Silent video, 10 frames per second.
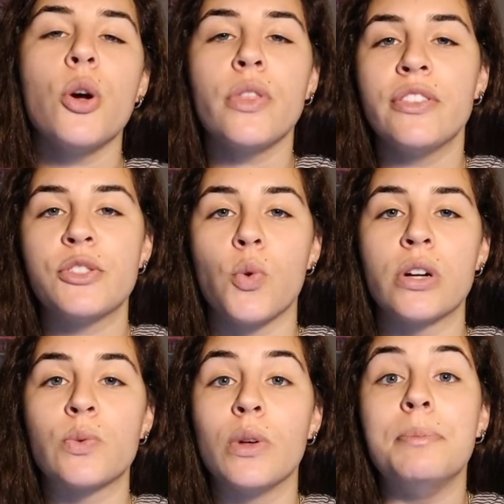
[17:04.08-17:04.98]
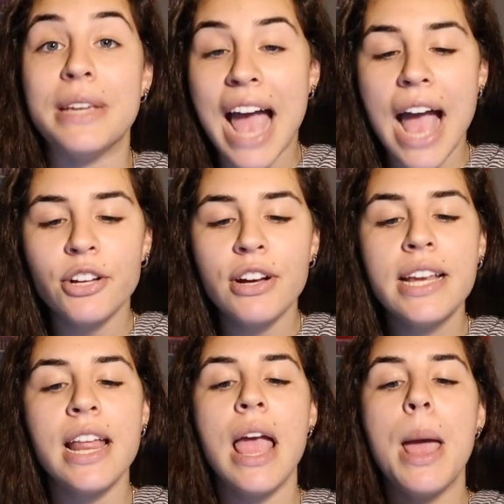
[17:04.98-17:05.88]
know that these scores will be
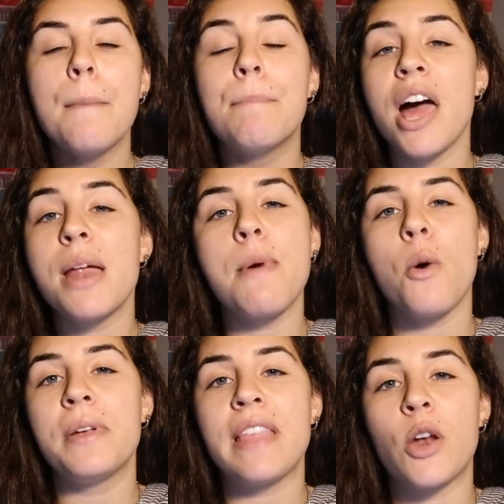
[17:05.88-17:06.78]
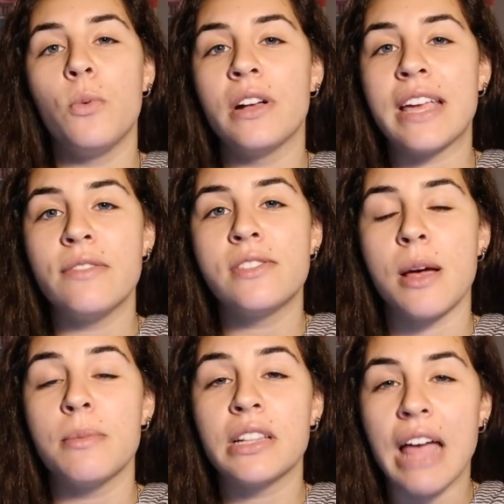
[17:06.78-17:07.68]
accurate, but I'm hoping that it will give
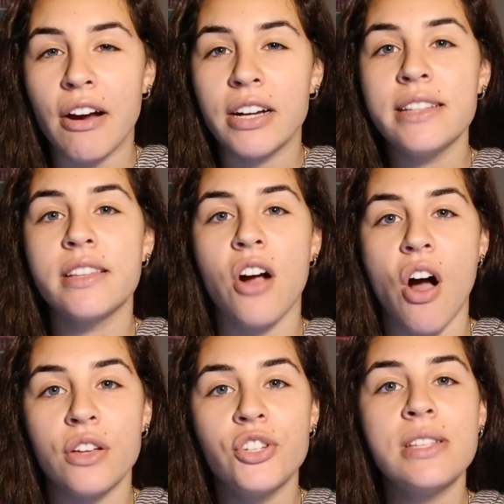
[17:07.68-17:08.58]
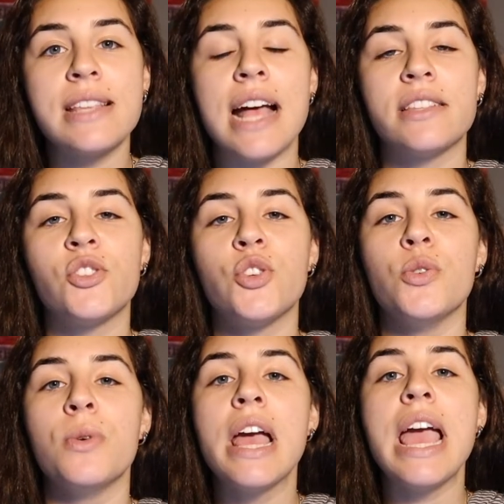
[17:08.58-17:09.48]
some clarity to colleges as
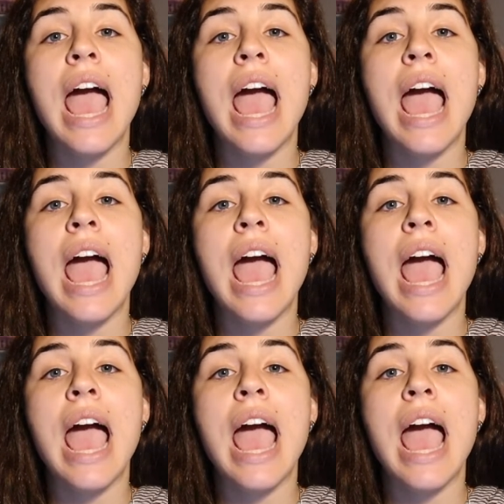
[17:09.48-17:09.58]
to